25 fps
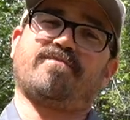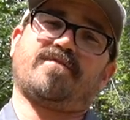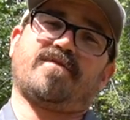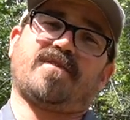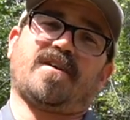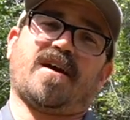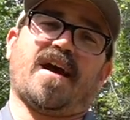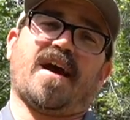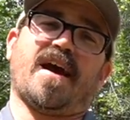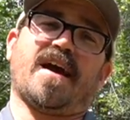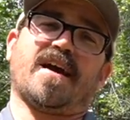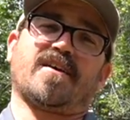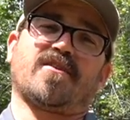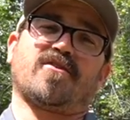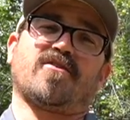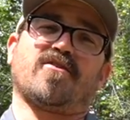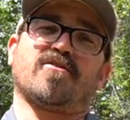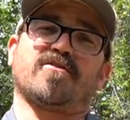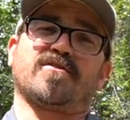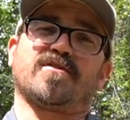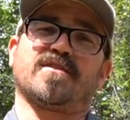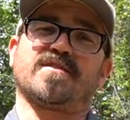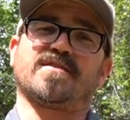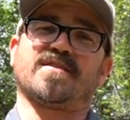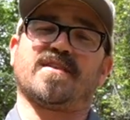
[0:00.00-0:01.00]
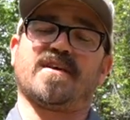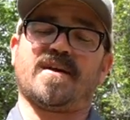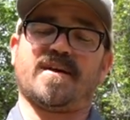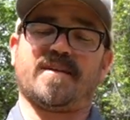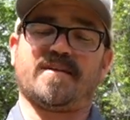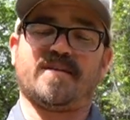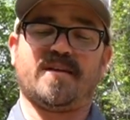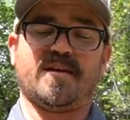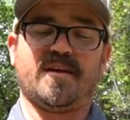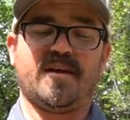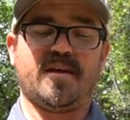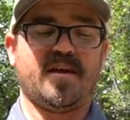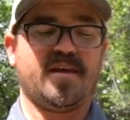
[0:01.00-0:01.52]
kayak cart
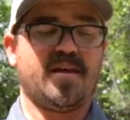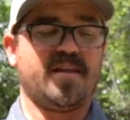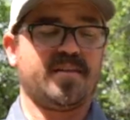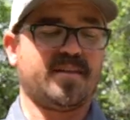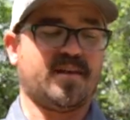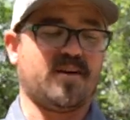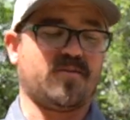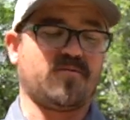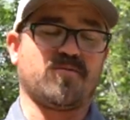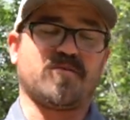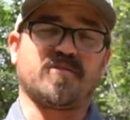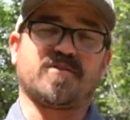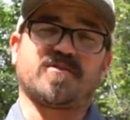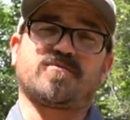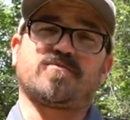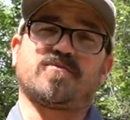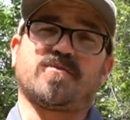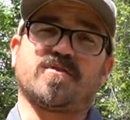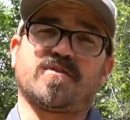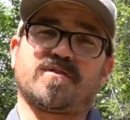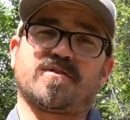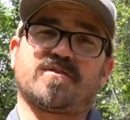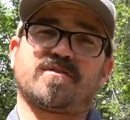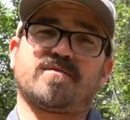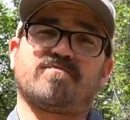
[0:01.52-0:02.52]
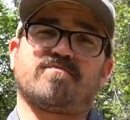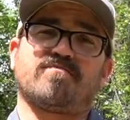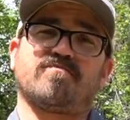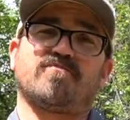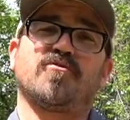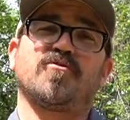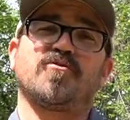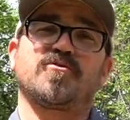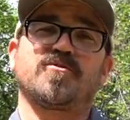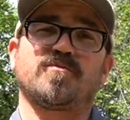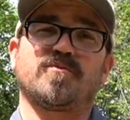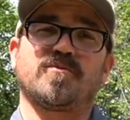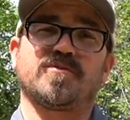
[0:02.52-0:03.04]
design that works with
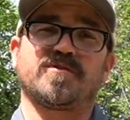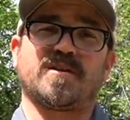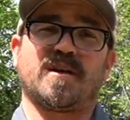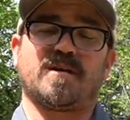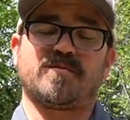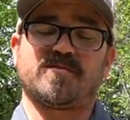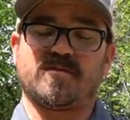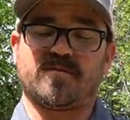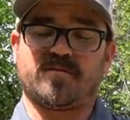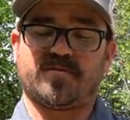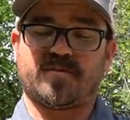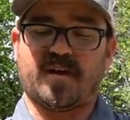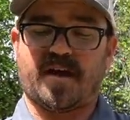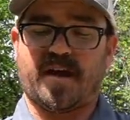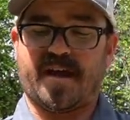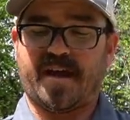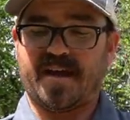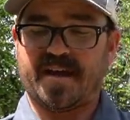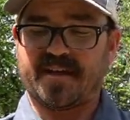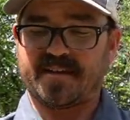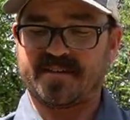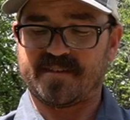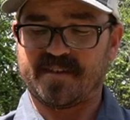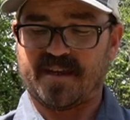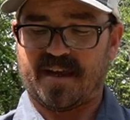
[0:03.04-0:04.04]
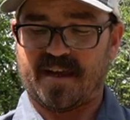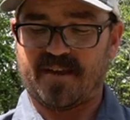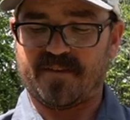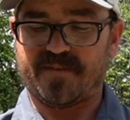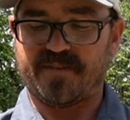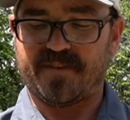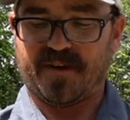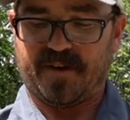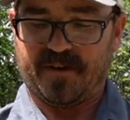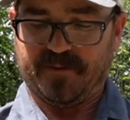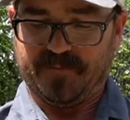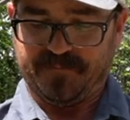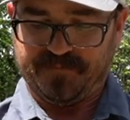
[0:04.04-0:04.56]
multiple types of kayaks out
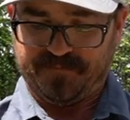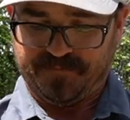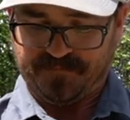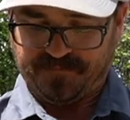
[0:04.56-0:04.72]
there.